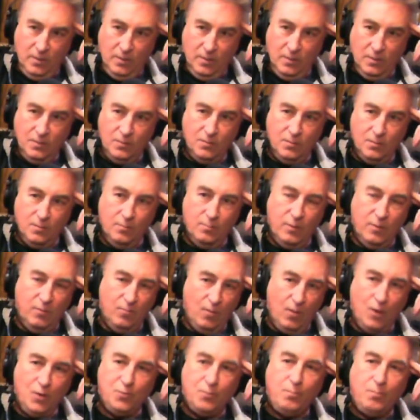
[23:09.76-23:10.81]
So it'd be
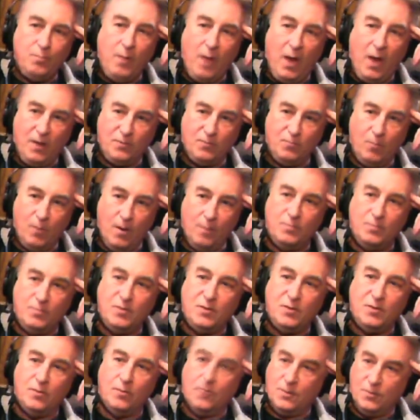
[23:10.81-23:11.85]
Rush, Max
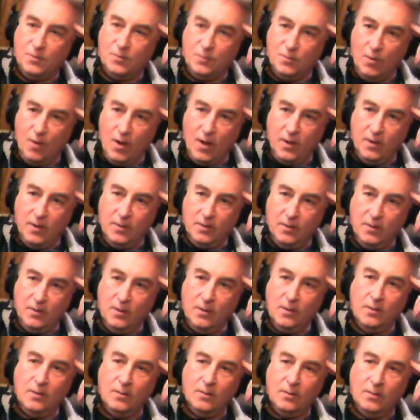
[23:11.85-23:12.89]
Webster, and Saga,
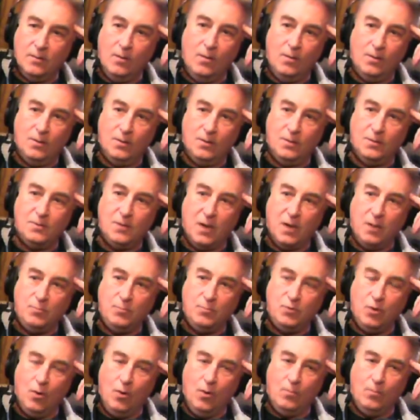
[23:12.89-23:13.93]
all in the same
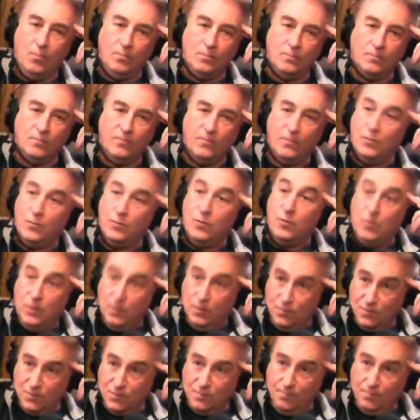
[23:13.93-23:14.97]
show for New
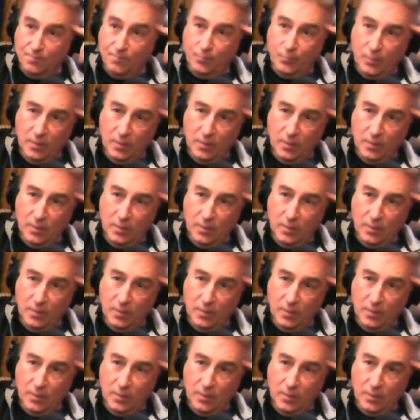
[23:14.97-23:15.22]
Year's. Yeah.